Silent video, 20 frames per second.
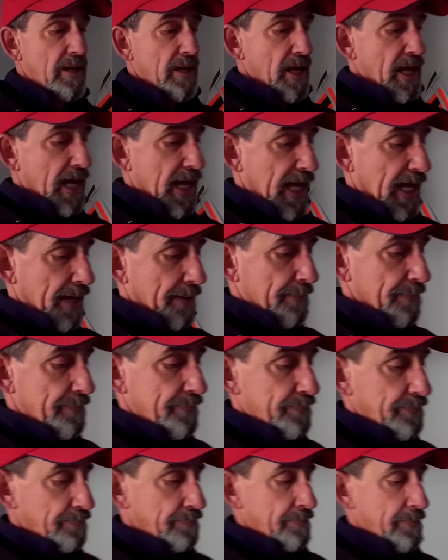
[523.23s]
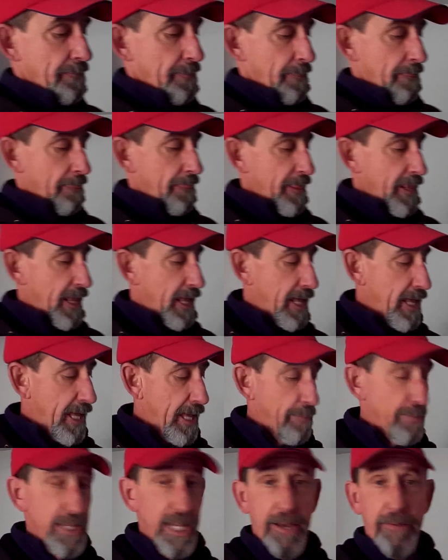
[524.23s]
I
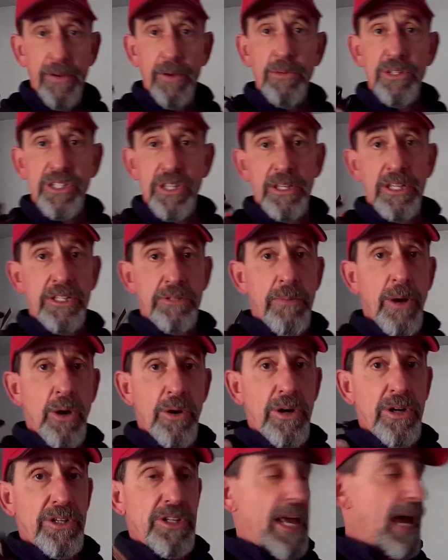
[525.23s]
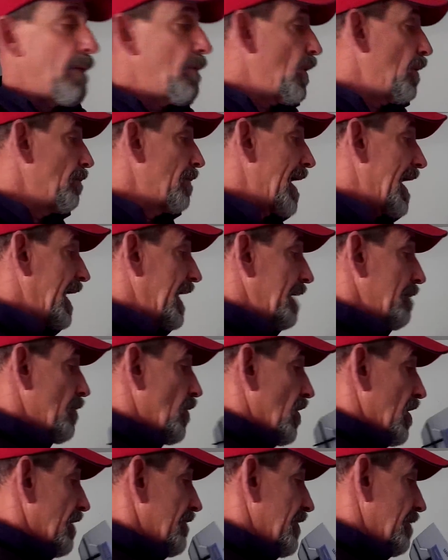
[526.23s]
believe it was these motors. I won't buy any
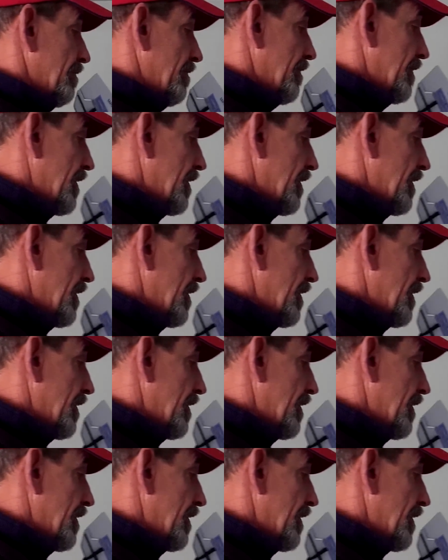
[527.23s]
more of them.